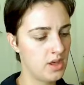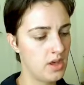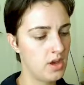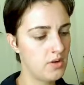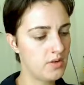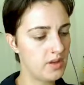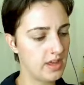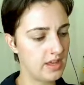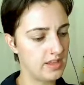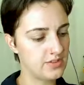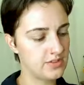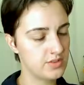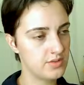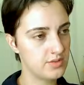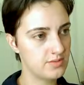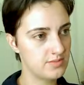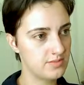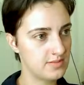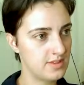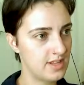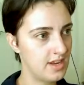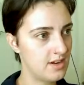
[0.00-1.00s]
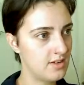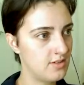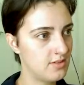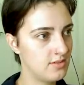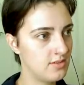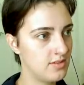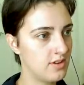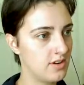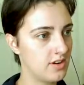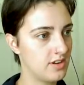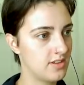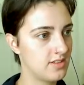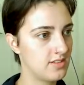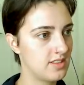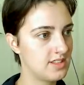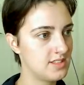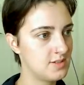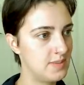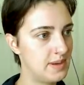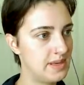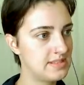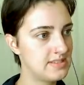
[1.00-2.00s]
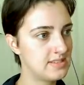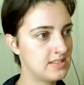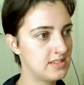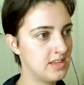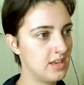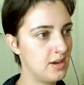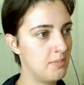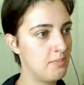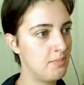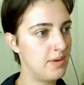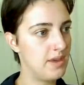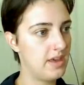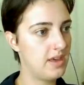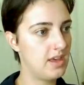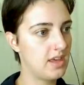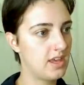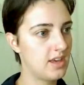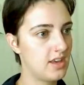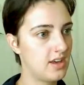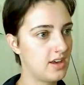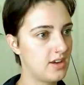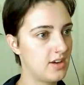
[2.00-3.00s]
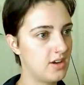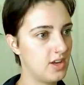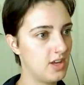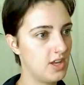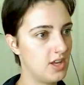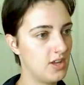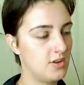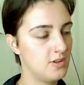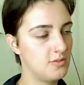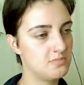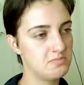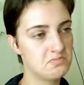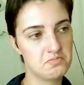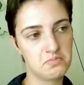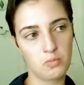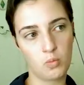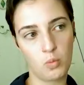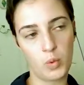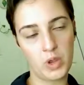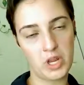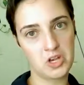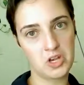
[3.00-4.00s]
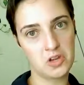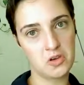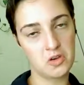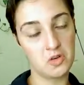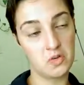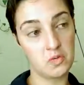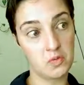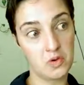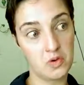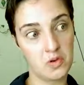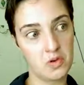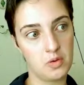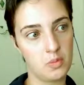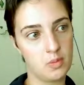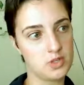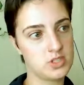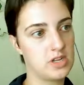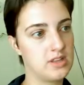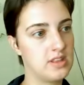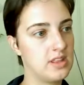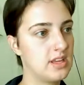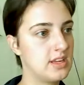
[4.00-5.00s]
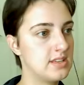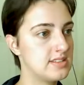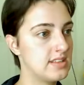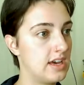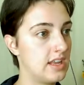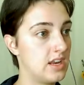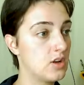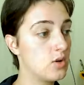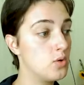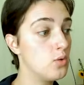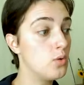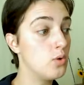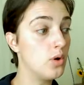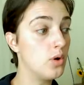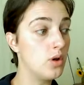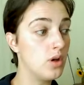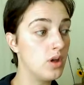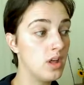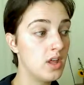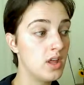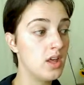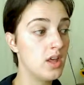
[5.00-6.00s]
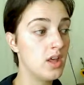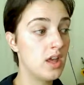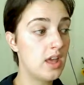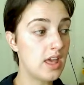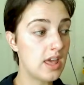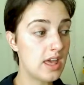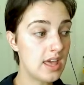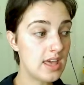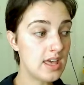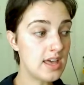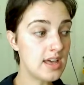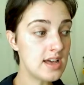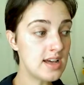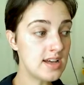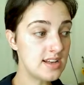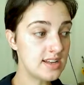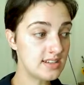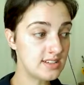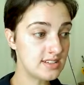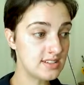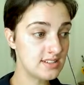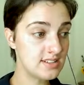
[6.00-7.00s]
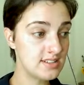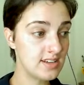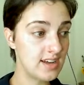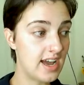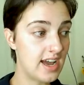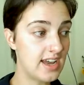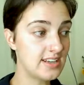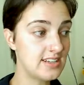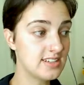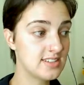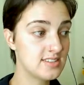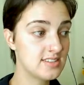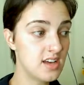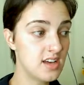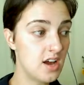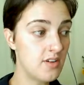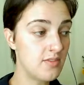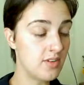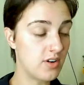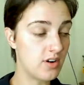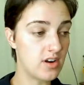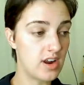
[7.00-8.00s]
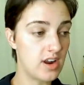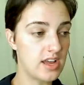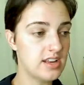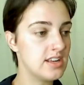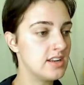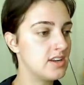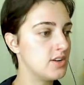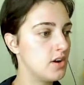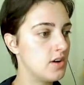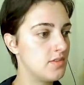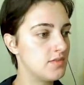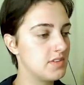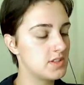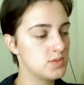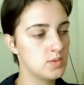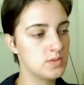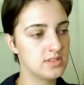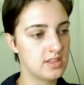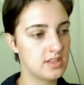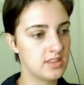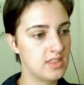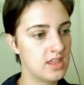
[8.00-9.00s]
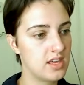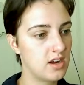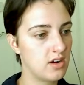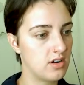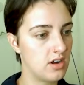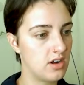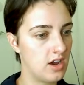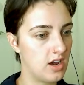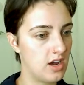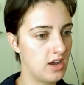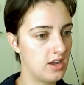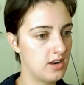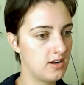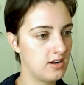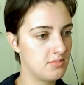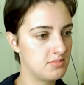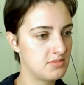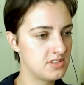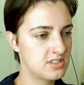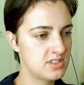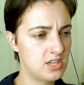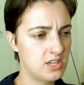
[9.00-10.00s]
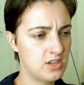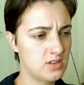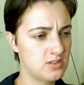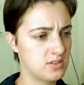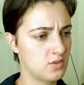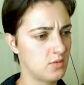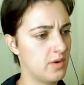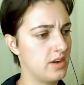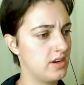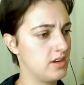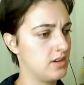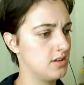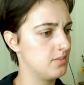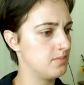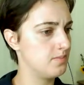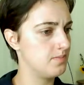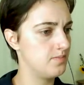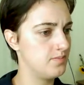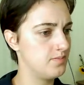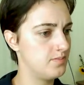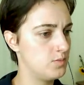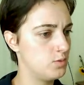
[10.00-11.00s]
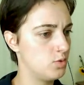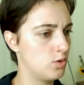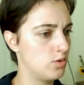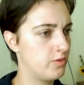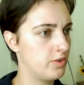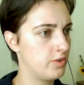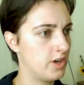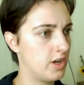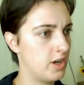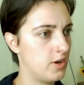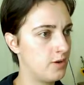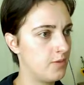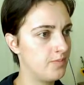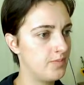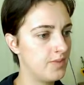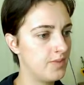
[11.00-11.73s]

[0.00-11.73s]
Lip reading: Okay, so now look, that's basically a big windowed room, which I think is kind of cool. And I discovered, I didn't know if this was a thing or not, I'm just gonna use a random door for now.